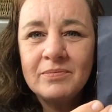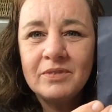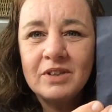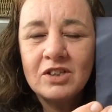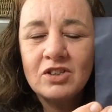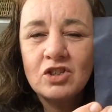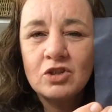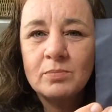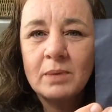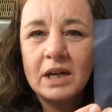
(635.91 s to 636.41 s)

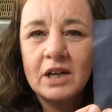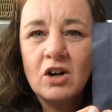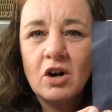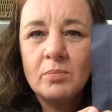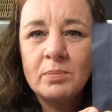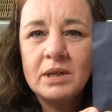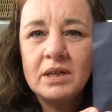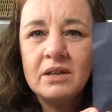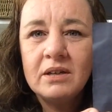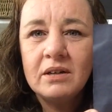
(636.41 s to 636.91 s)
This is my
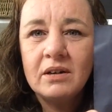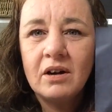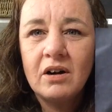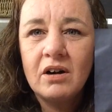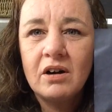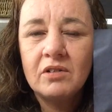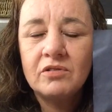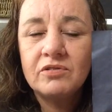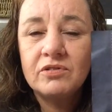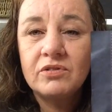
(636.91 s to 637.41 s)
copy
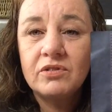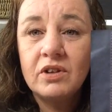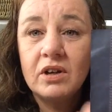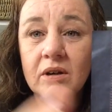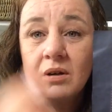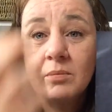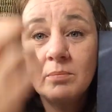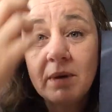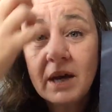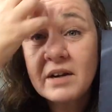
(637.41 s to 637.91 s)
of
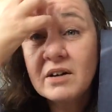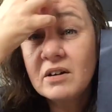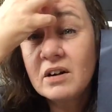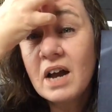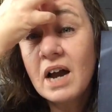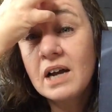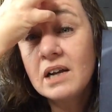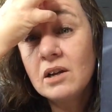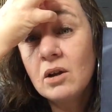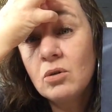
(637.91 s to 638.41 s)
the pattern
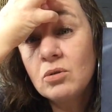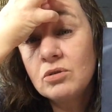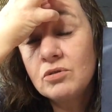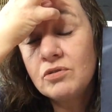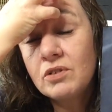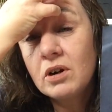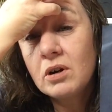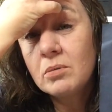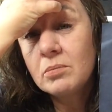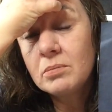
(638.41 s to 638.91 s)
I loaned
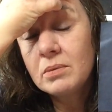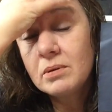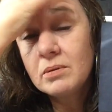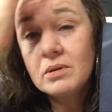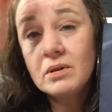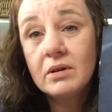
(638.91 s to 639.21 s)
from